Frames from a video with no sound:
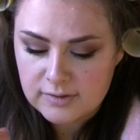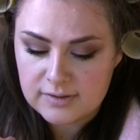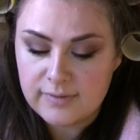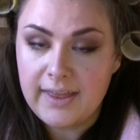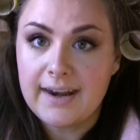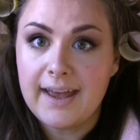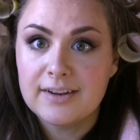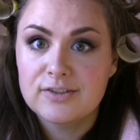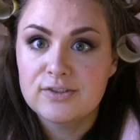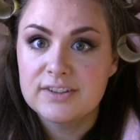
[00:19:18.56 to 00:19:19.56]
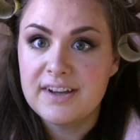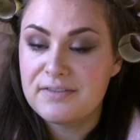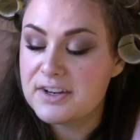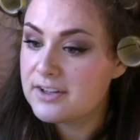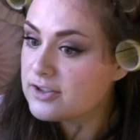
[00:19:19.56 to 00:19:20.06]
Just for that extra
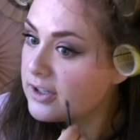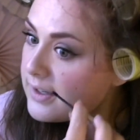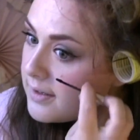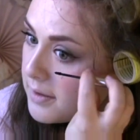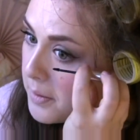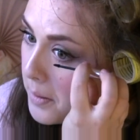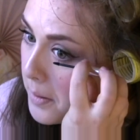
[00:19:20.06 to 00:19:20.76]
definition.